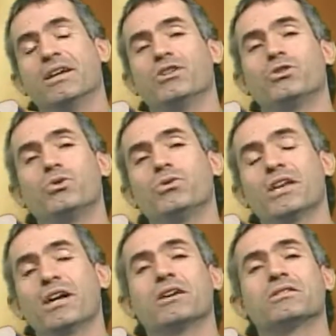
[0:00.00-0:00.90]
In
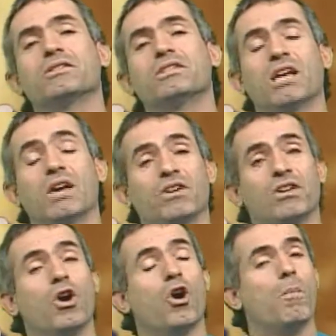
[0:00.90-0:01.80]

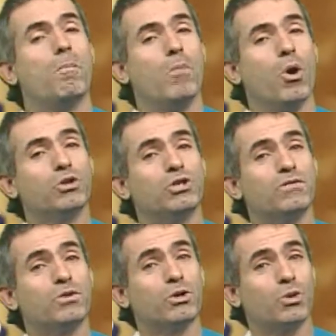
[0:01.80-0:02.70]
2007, most
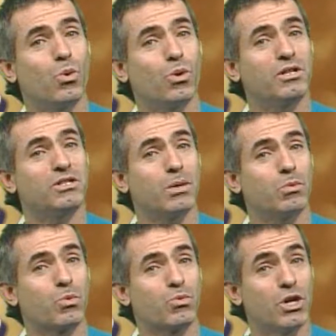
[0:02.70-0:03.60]
of your toys that
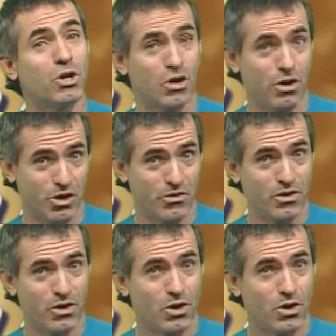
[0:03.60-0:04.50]
were
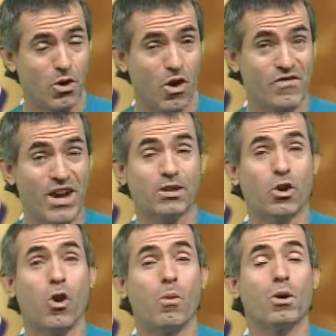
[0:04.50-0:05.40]
recalled in
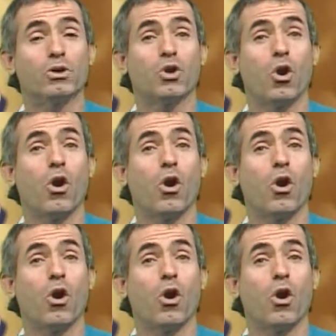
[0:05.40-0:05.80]
fact, almost